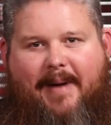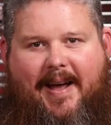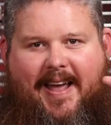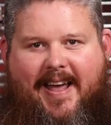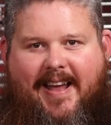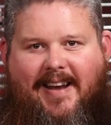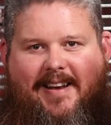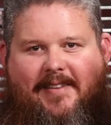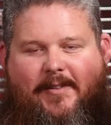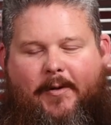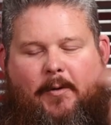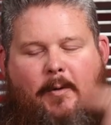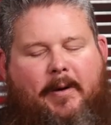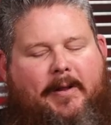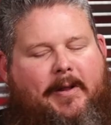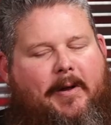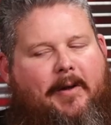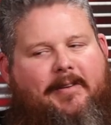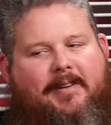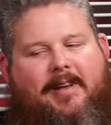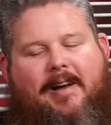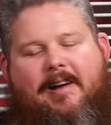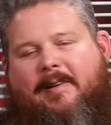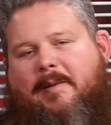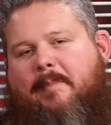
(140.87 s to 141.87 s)
my head doesn't work.
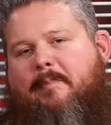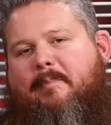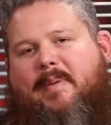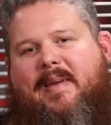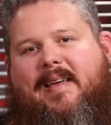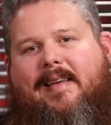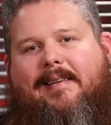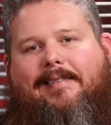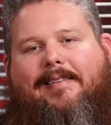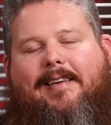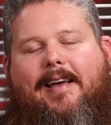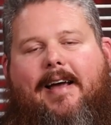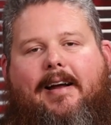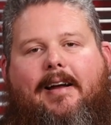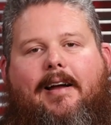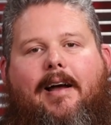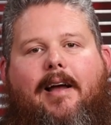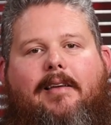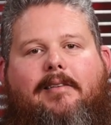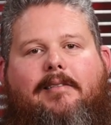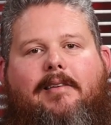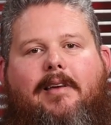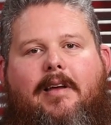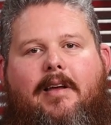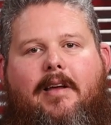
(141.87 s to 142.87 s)
I'll talk in PSI
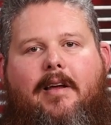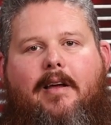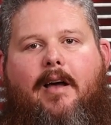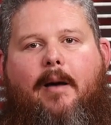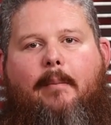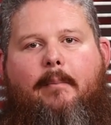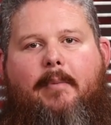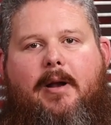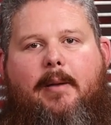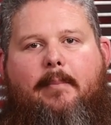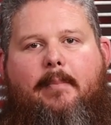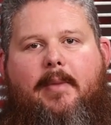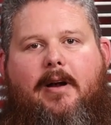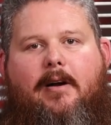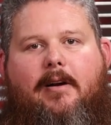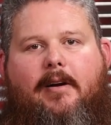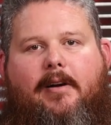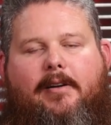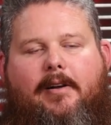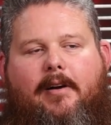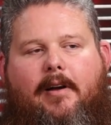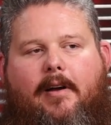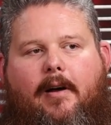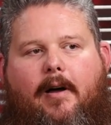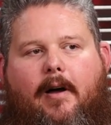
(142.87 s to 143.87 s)
guys, I'm in
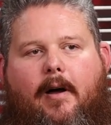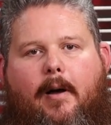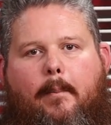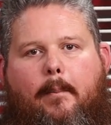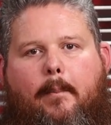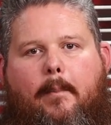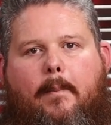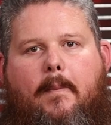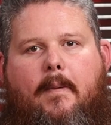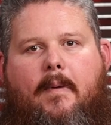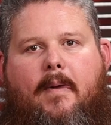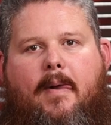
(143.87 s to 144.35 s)
America. Um,